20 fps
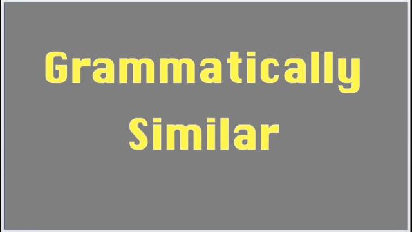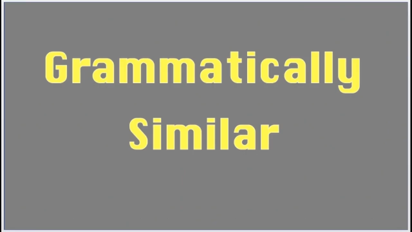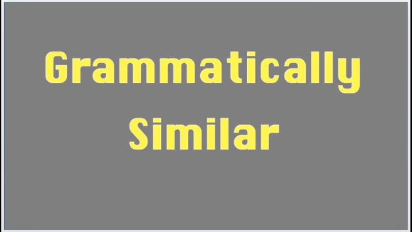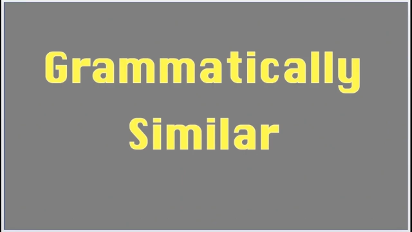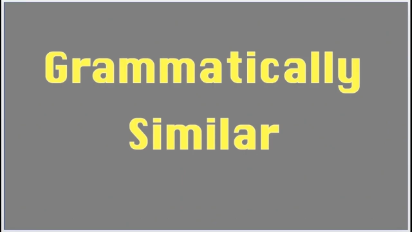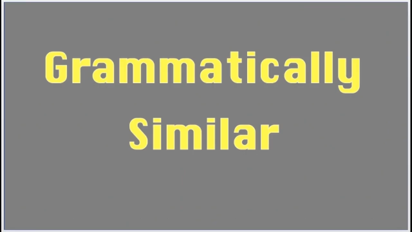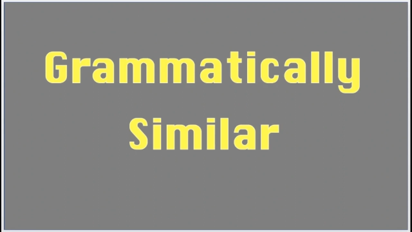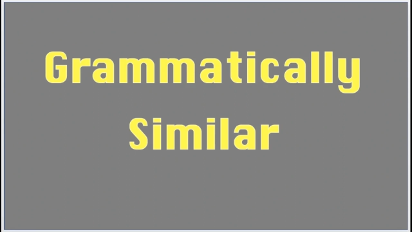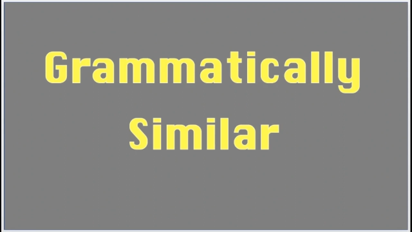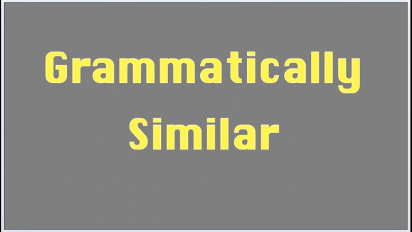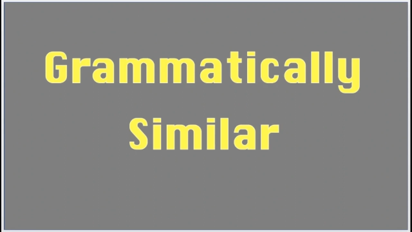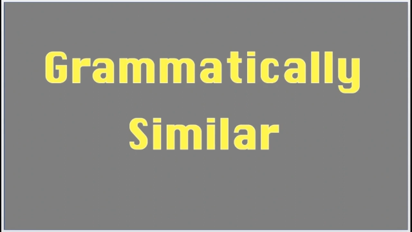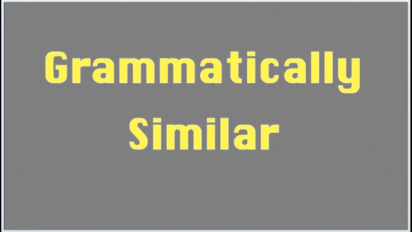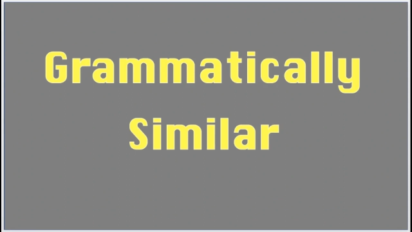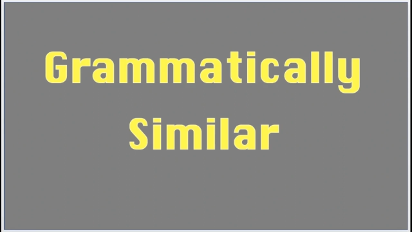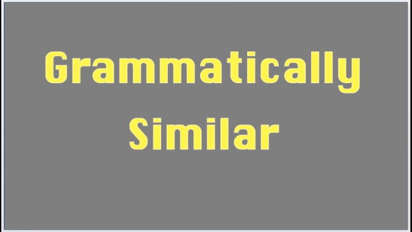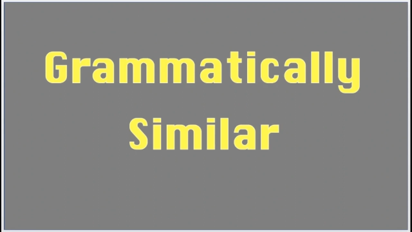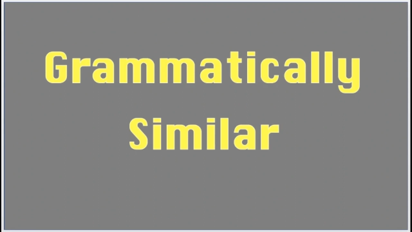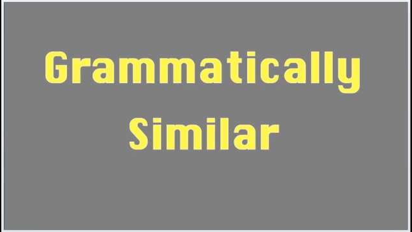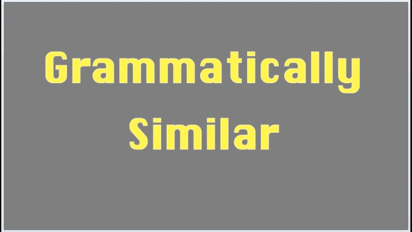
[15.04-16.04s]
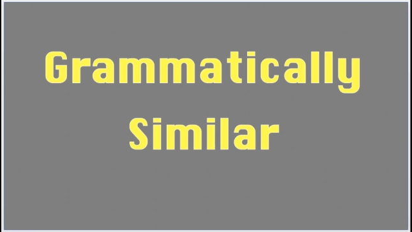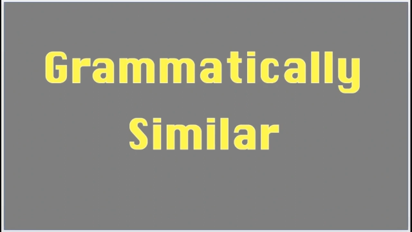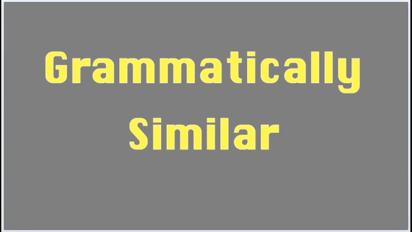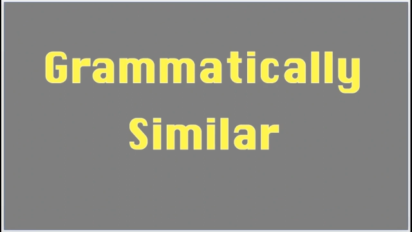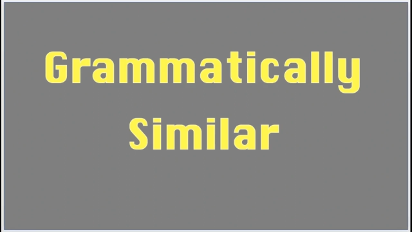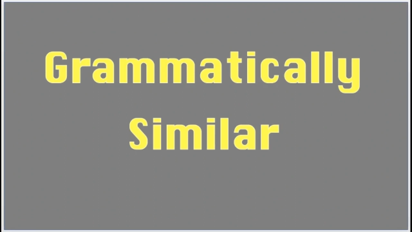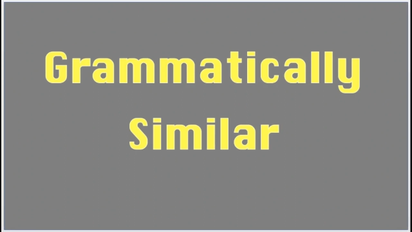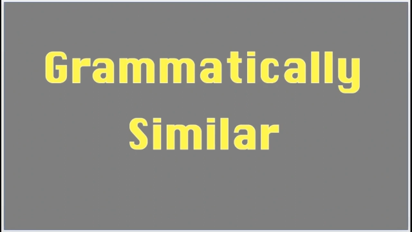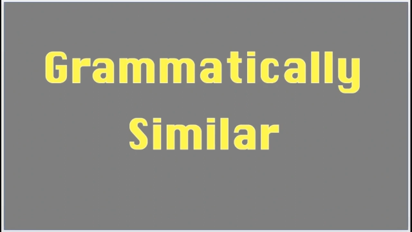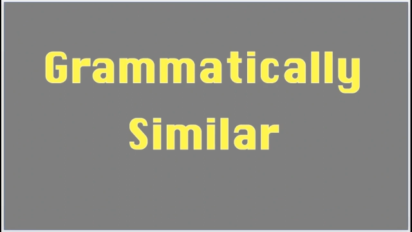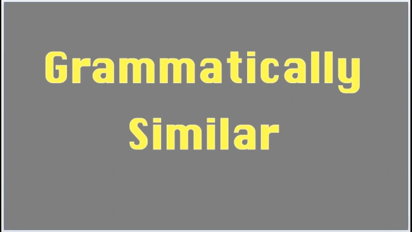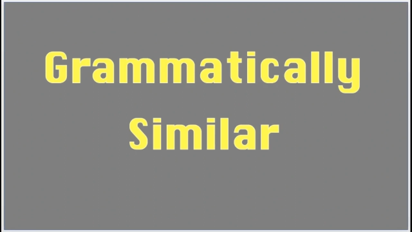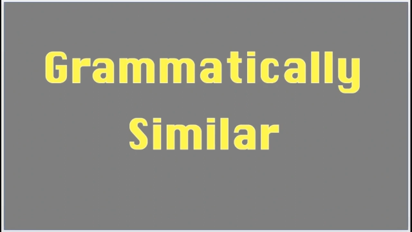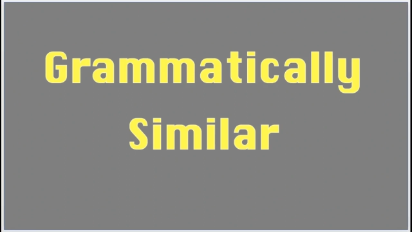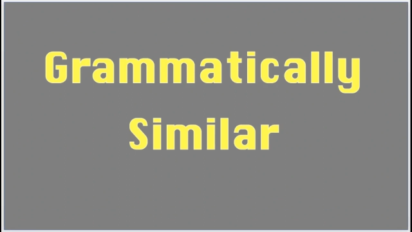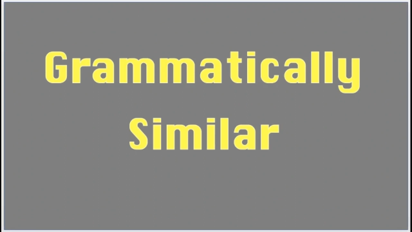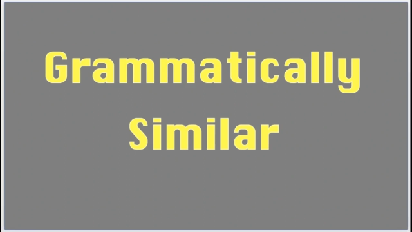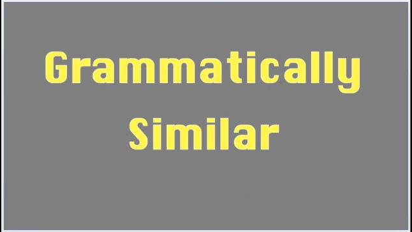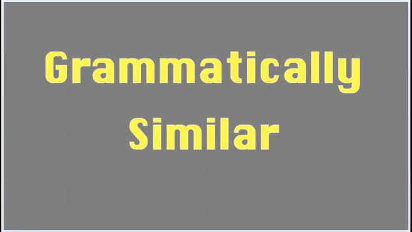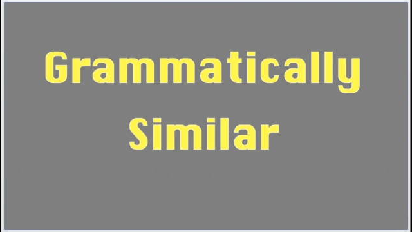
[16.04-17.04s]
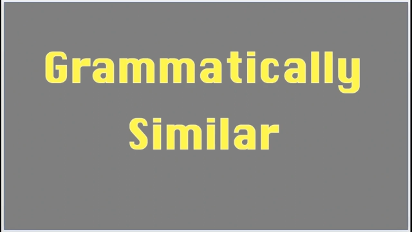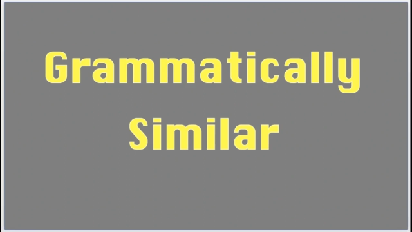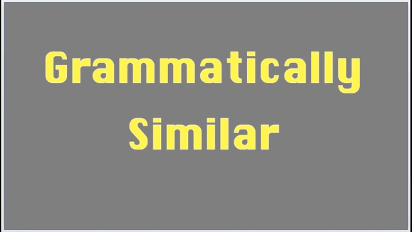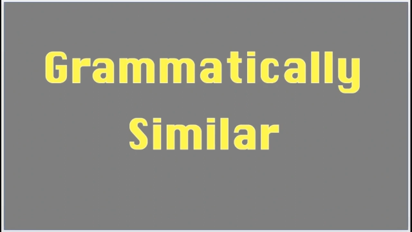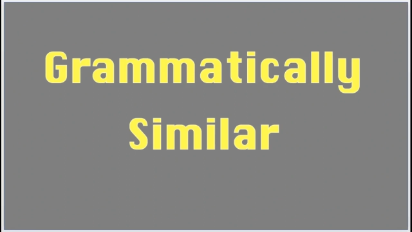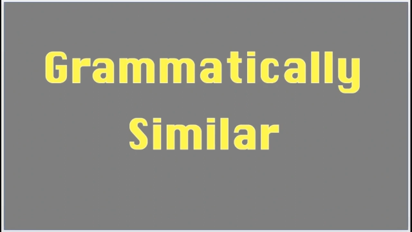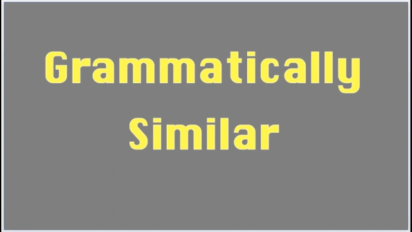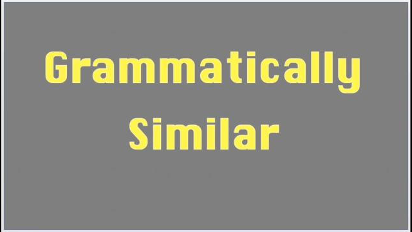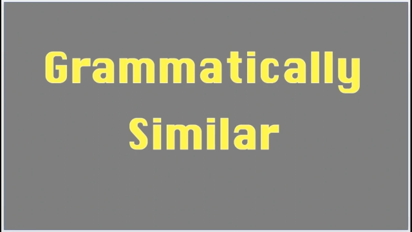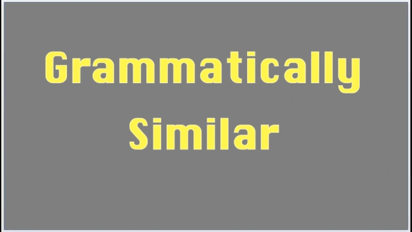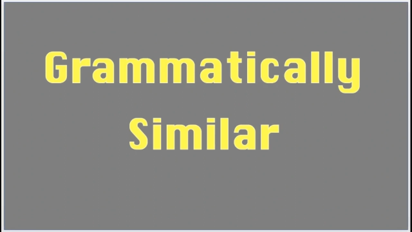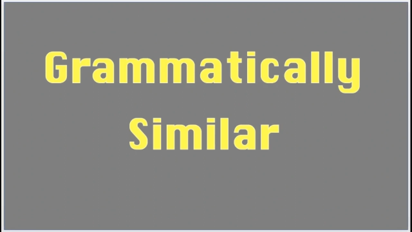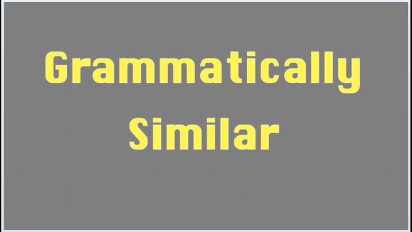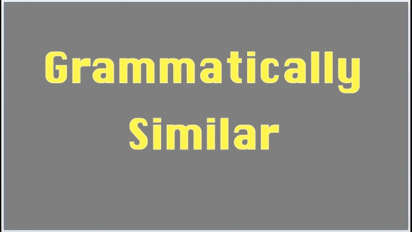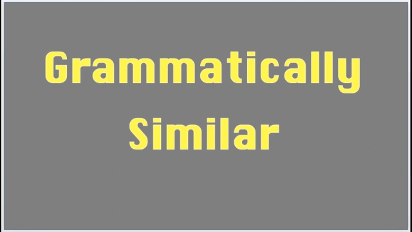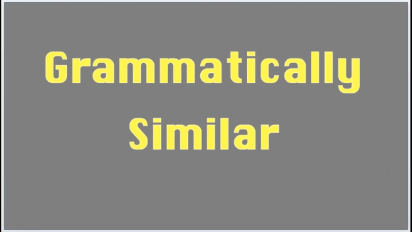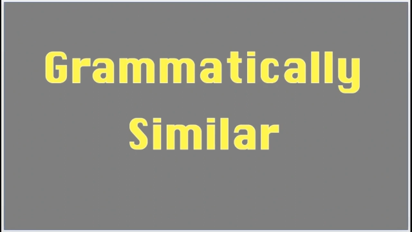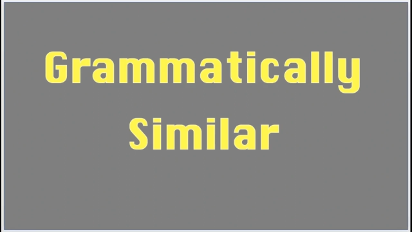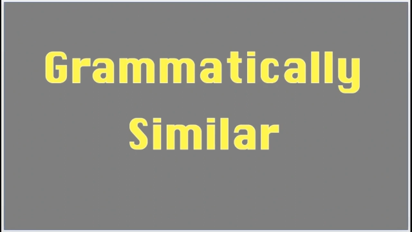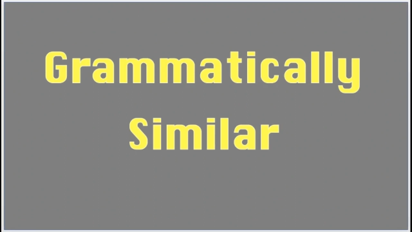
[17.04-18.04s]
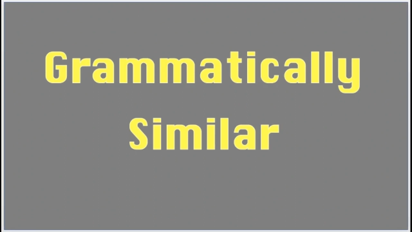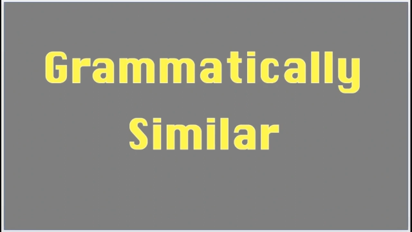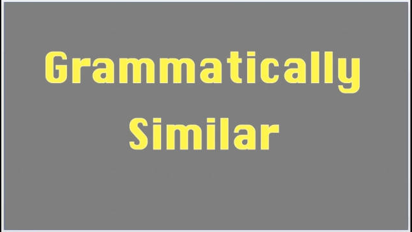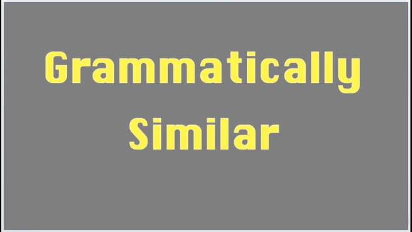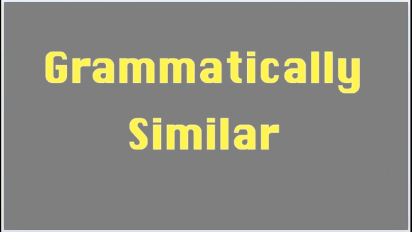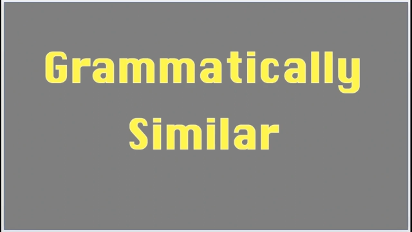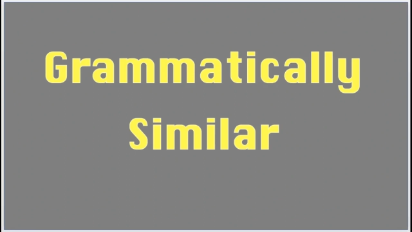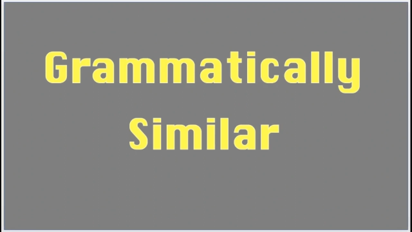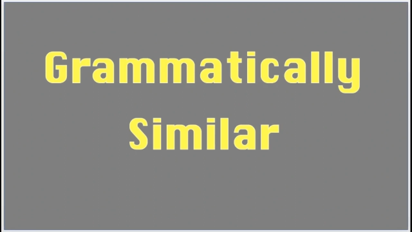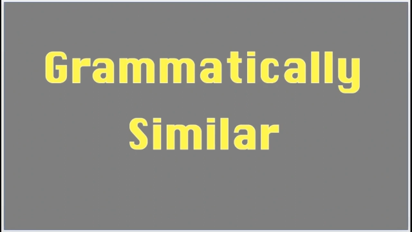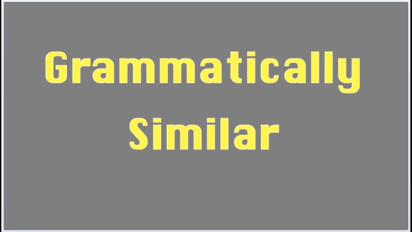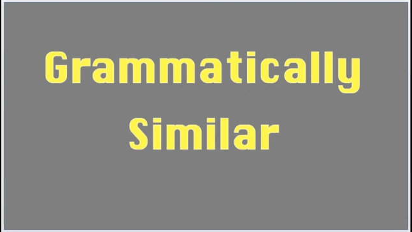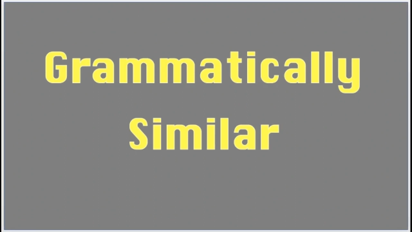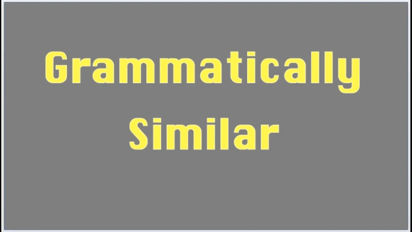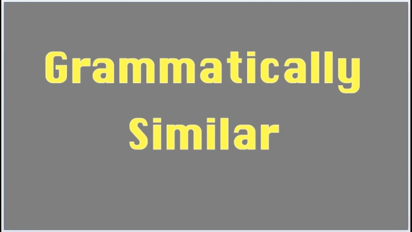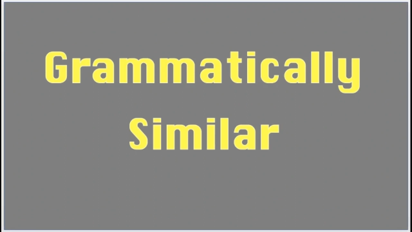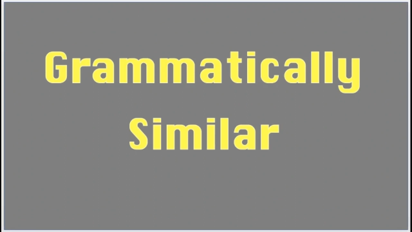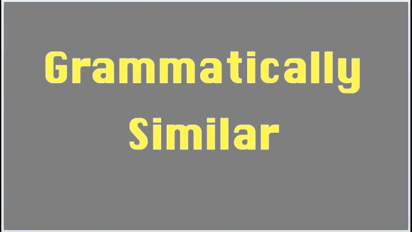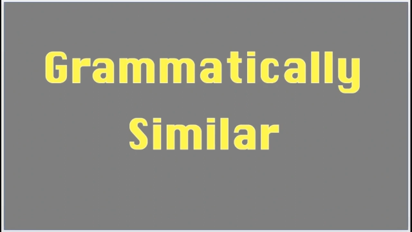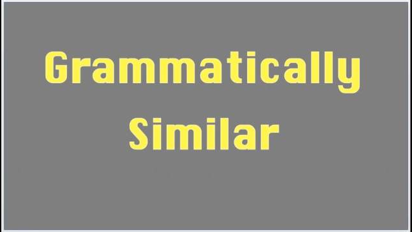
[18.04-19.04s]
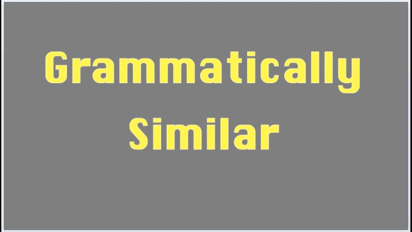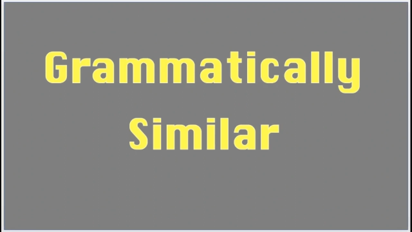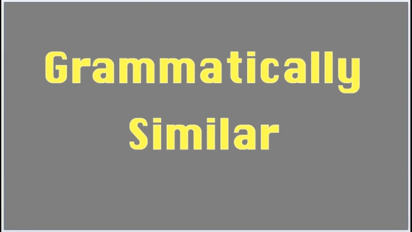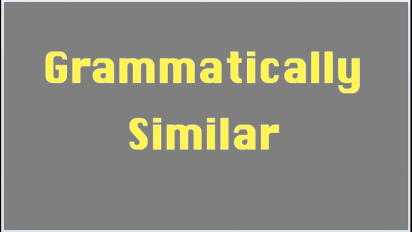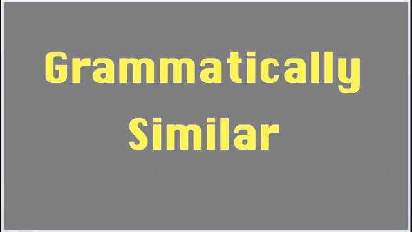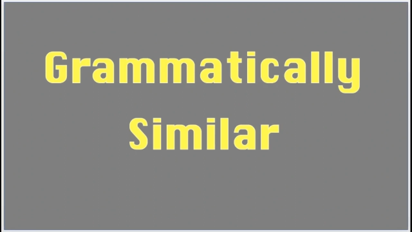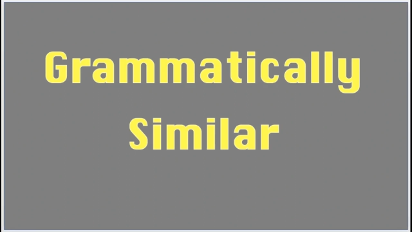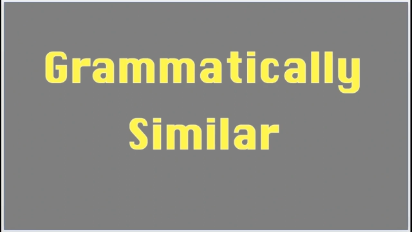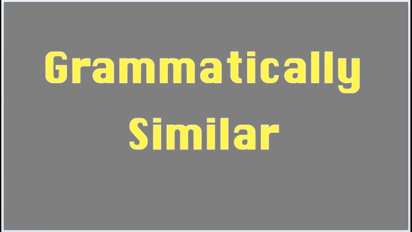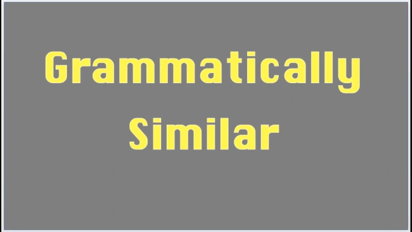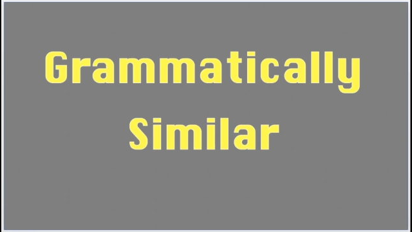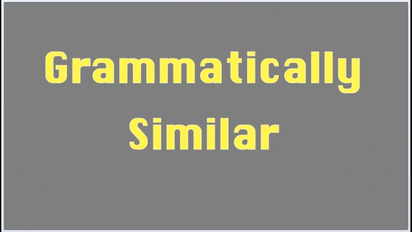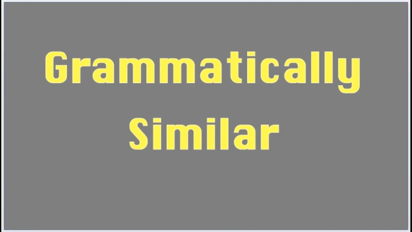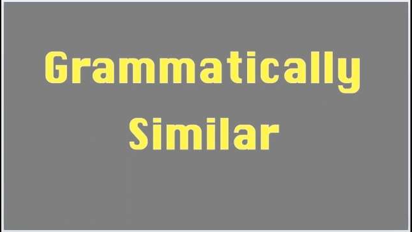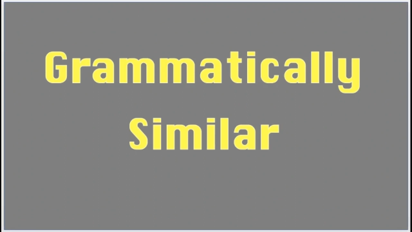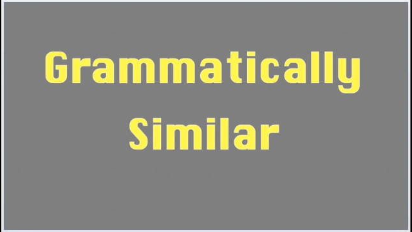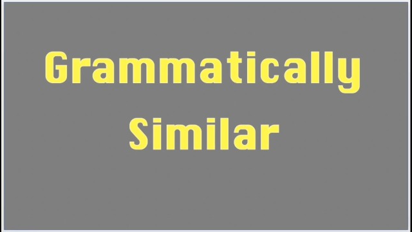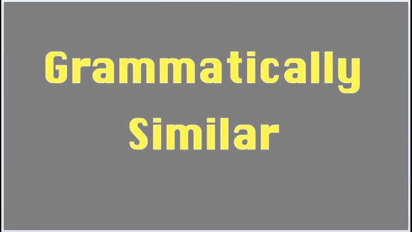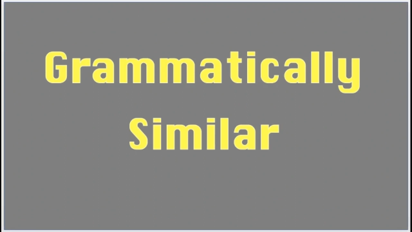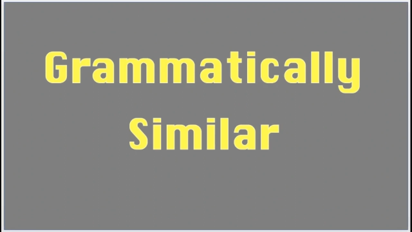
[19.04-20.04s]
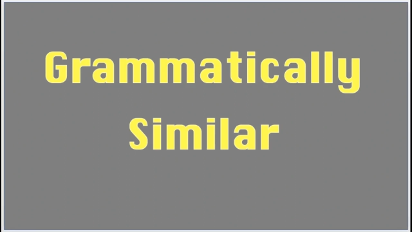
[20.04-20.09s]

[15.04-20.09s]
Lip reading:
(no speaker visible)